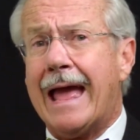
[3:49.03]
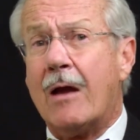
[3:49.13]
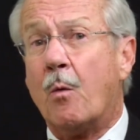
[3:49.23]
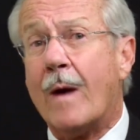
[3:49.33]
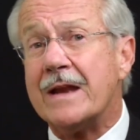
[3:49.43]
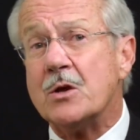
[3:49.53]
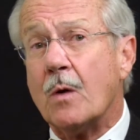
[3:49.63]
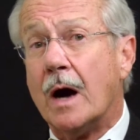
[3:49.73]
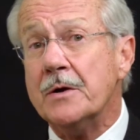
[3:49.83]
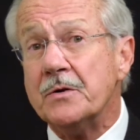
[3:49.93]
When
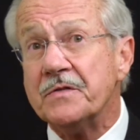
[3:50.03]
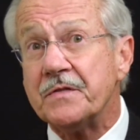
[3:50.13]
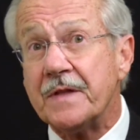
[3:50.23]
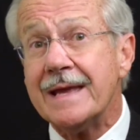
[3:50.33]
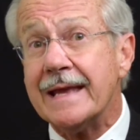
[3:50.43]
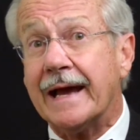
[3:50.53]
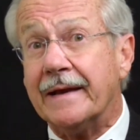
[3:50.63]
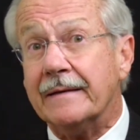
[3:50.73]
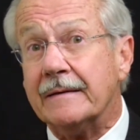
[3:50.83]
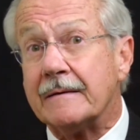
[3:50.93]
you
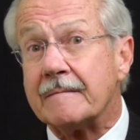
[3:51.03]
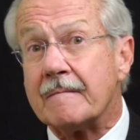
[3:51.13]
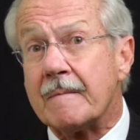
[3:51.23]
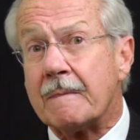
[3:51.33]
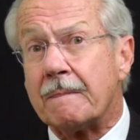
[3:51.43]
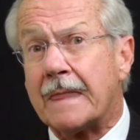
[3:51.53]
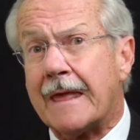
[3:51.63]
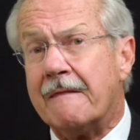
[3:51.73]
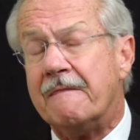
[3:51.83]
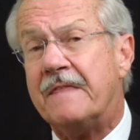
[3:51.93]
understand
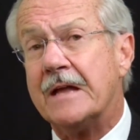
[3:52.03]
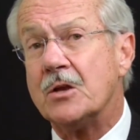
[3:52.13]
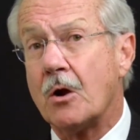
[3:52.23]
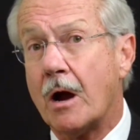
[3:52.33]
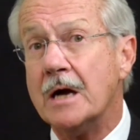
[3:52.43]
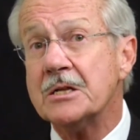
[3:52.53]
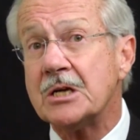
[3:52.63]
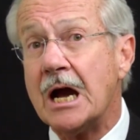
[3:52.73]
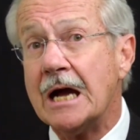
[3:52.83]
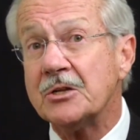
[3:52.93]
that your
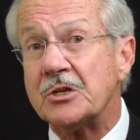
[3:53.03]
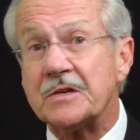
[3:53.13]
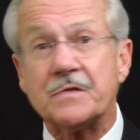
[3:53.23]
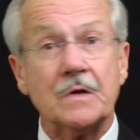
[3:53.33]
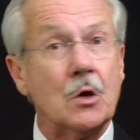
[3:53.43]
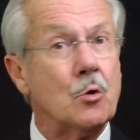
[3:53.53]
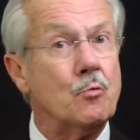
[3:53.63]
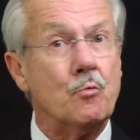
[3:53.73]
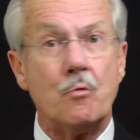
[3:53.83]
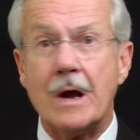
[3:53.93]
unconscious
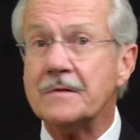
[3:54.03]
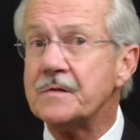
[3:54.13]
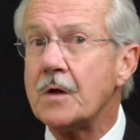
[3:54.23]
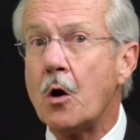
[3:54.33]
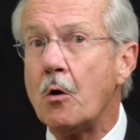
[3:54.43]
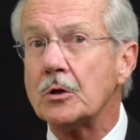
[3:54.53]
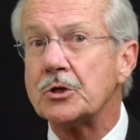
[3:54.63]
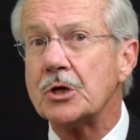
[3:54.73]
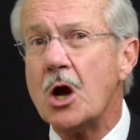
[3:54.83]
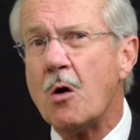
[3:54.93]
runs the whole
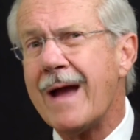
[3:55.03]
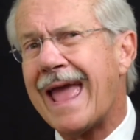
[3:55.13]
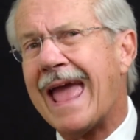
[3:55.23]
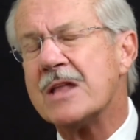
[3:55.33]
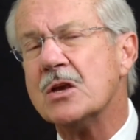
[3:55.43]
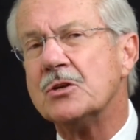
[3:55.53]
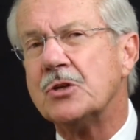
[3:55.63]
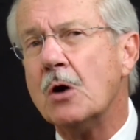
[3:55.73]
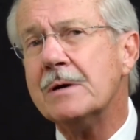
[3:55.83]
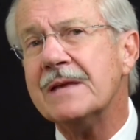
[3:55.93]
show and you
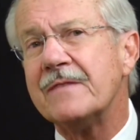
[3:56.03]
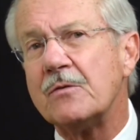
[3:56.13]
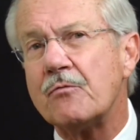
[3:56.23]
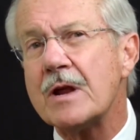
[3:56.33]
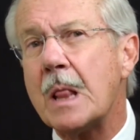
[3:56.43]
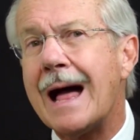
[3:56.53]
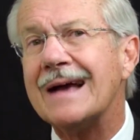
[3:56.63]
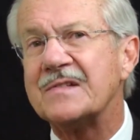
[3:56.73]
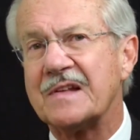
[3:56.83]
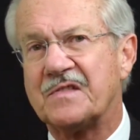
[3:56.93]
don't even
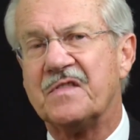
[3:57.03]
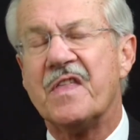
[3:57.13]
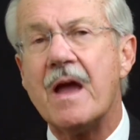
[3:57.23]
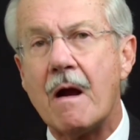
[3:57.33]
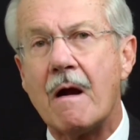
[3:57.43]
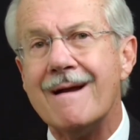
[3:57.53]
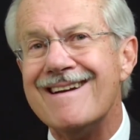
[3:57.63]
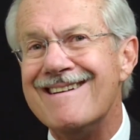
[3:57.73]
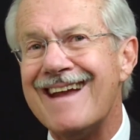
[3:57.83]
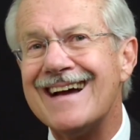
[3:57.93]
realize it's there
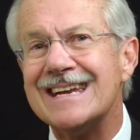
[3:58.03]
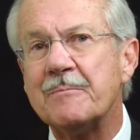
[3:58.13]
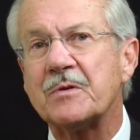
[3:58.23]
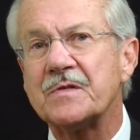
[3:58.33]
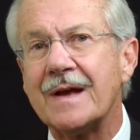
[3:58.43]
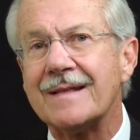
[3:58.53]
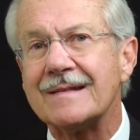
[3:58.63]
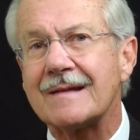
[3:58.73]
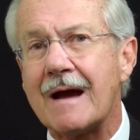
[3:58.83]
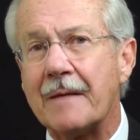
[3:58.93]
90% of
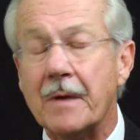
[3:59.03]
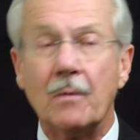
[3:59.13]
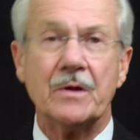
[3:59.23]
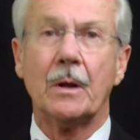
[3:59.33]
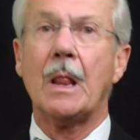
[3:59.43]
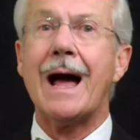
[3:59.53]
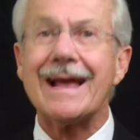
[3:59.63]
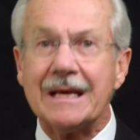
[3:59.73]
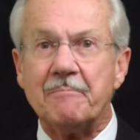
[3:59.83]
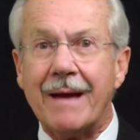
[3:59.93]
the time, when you're
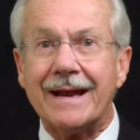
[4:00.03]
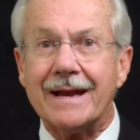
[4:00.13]
lying in bed